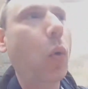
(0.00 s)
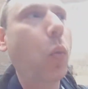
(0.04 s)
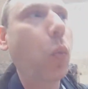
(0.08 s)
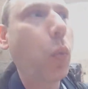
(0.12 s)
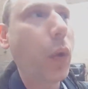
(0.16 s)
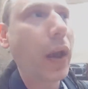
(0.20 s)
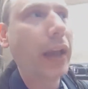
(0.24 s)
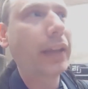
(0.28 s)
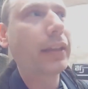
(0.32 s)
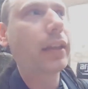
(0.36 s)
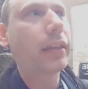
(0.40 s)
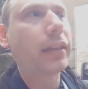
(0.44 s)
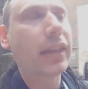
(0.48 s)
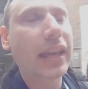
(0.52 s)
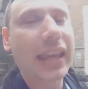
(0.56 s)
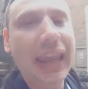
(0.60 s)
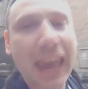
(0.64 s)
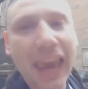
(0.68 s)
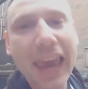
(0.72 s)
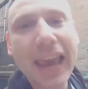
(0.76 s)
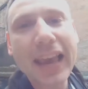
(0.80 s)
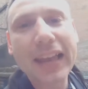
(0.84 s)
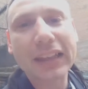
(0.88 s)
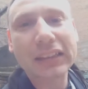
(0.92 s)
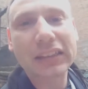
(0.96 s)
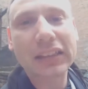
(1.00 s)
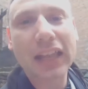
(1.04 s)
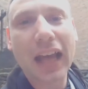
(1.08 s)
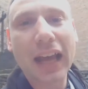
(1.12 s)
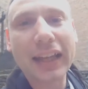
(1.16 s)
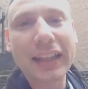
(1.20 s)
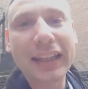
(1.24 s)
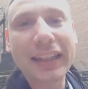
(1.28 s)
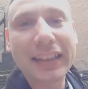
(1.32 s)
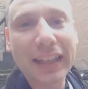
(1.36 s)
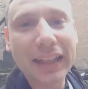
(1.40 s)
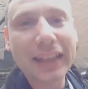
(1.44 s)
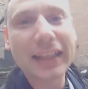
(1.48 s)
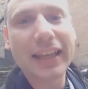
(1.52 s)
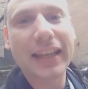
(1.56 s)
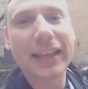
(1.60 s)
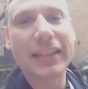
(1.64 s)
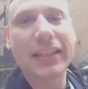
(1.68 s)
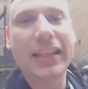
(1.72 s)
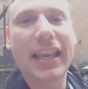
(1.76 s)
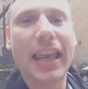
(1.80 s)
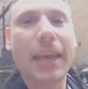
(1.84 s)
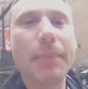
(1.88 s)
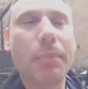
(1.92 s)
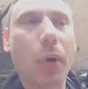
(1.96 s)
win the case, and he did get
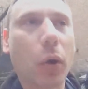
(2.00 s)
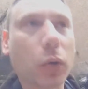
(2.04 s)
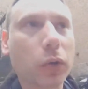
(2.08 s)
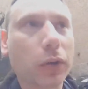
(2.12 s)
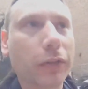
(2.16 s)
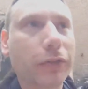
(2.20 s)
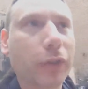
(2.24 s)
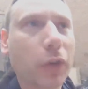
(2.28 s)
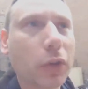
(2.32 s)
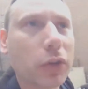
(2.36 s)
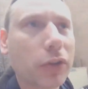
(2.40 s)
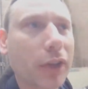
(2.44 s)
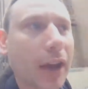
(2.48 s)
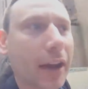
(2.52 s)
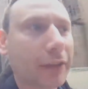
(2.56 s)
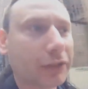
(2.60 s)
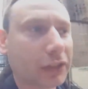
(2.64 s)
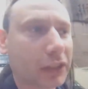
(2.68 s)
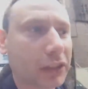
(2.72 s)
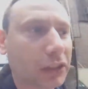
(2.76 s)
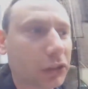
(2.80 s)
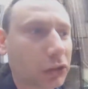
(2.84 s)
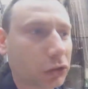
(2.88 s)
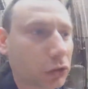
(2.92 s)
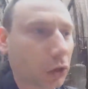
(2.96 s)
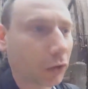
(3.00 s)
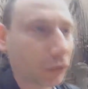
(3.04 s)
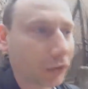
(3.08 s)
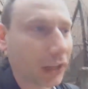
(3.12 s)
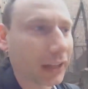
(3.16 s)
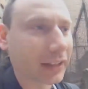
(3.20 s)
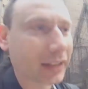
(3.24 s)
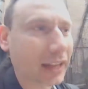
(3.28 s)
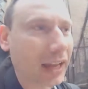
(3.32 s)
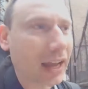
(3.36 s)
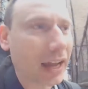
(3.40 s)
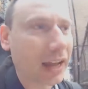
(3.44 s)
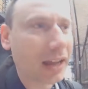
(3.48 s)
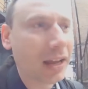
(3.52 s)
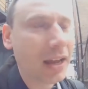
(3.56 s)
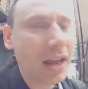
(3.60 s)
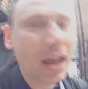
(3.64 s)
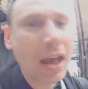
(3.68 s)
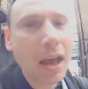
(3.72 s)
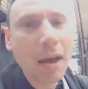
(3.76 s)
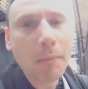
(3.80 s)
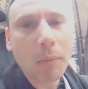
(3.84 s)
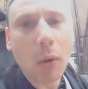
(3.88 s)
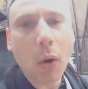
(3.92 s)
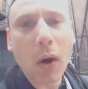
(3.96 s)
to keep all the photographs and stuff like that.
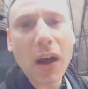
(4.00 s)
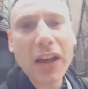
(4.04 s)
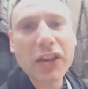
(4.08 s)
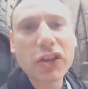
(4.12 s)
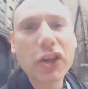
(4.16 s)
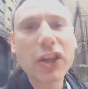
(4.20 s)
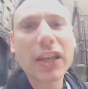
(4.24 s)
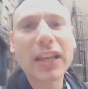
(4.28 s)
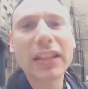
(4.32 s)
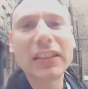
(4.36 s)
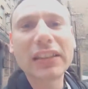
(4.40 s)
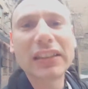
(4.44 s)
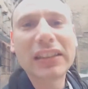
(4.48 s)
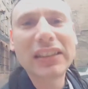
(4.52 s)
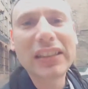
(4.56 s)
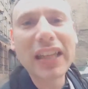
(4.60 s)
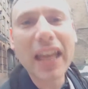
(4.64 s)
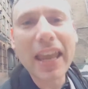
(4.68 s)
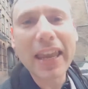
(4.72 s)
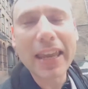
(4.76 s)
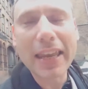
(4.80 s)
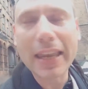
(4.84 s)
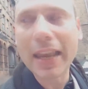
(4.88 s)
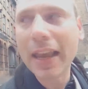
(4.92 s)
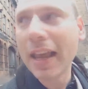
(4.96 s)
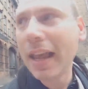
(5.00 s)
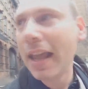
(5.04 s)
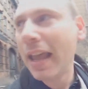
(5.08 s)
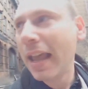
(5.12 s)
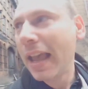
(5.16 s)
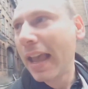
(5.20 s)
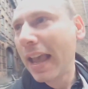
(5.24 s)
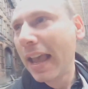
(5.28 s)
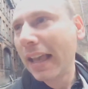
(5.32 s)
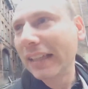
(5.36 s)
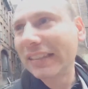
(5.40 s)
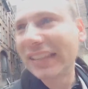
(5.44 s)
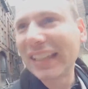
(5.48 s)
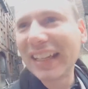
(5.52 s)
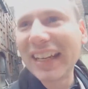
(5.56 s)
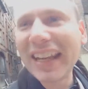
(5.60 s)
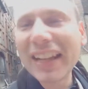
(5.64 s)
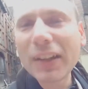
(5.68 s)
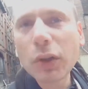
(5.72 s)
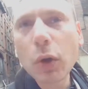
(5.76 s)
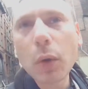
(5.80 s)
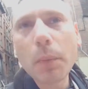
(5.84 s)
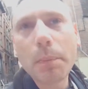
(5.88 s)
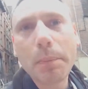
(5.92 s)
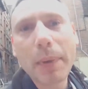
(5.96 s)
But as you can see, it's a
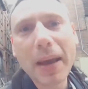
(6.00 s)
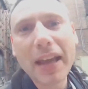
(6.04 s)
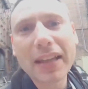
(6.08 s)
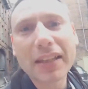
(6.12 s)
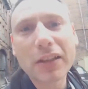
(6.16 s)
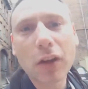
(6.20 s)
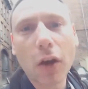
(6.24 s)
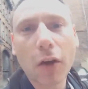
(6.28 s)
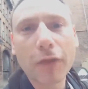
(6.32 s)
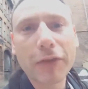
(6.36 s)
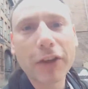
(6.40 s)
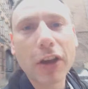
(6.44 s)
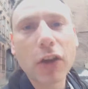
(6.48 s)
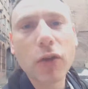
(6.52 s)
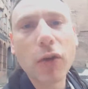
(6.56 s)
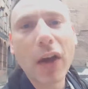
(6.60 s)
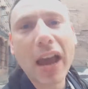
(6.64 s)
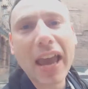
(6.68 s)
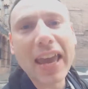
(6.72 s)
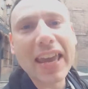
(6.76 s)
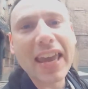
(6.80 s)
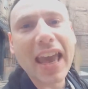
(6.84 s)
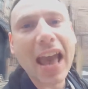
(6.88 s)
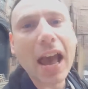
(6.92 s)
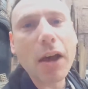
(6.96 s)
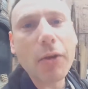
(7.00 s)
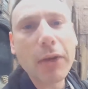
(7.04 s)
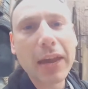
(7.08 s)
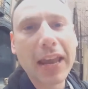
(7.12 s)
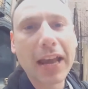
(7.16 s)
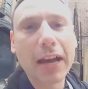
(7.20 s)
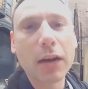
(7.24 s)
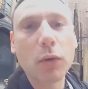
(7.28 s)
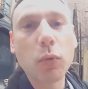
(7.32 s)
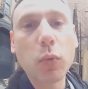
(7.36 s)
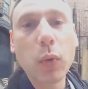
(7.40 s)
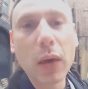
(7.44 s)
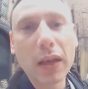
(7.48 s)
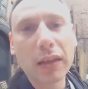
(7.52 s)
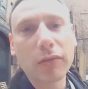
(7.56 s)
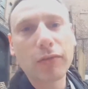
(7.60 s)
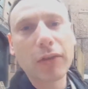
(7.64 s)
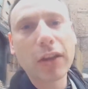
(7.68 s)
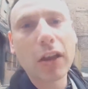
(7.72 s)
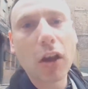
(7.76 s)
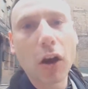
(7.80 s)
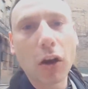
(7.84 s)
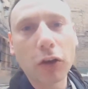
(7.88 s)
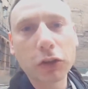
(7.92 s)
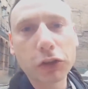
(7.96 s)
little bit of a grey area with
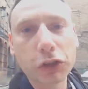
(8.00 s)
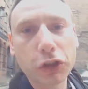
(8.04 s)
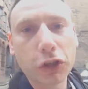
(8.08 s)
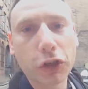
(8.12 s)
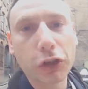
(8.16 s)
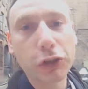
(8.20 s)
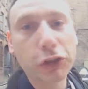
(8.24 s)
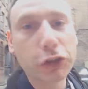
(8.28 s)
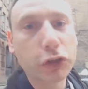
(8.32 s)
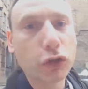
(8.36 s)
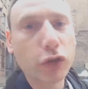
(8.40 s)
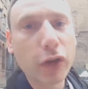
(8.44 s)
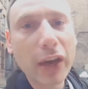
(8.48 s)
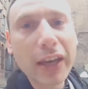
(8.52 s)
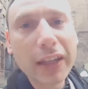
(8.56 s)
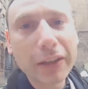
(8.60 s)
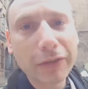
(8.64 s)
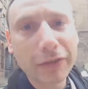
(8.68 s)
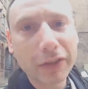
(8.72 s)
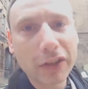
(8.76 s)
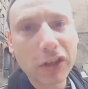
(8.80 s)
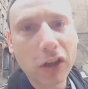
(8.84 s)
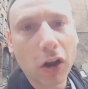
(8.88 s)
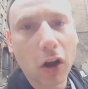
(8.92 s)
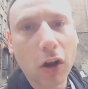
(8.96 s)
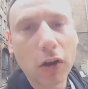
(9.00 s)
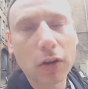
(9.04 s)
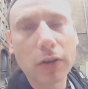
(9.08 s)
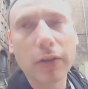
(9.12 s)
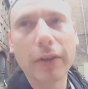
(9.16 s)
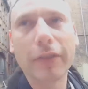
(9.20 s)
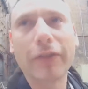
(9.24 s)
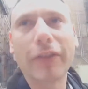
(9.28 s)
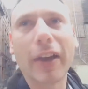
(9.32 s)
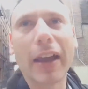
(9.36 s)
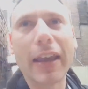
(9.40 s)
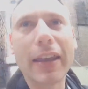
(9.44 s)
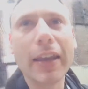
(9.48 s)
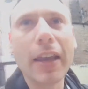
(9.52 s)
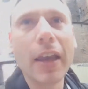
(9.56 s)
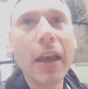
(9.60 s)
regards to street photography.